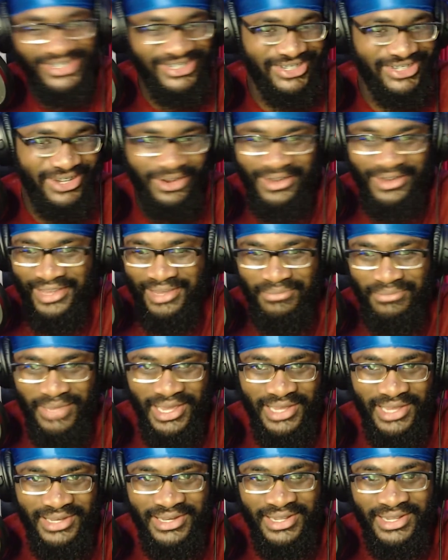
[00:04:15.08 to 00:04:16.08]
Okay,
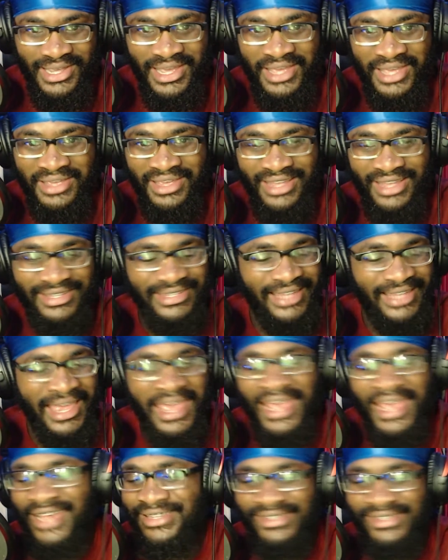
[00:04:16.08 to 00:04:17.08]
man. It's
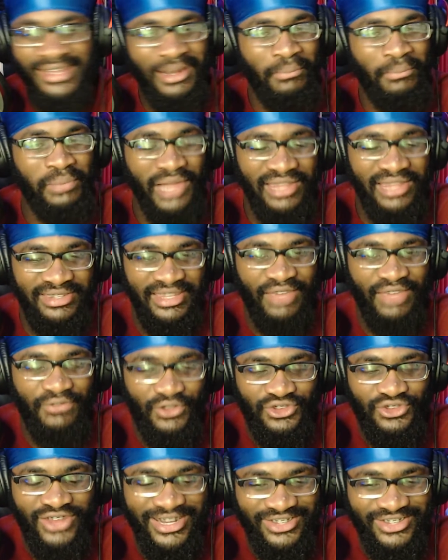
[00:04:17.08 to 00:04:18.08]
it's not a blessing if you're
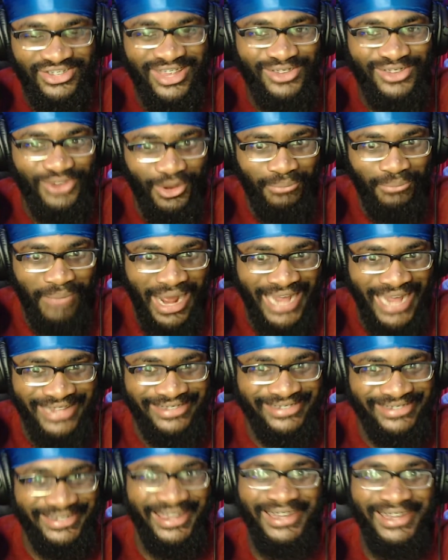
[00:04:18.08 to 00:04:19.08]
trying to change our
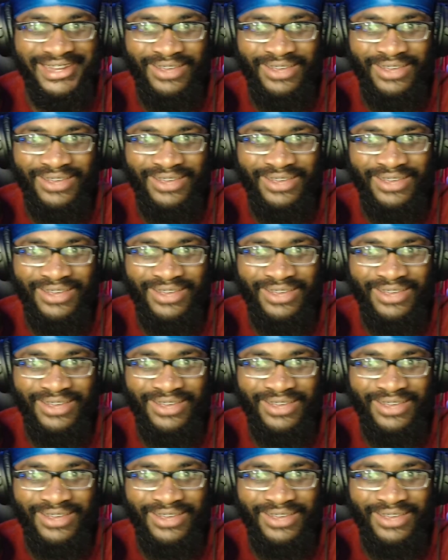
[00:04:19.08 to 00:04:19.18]
mindset.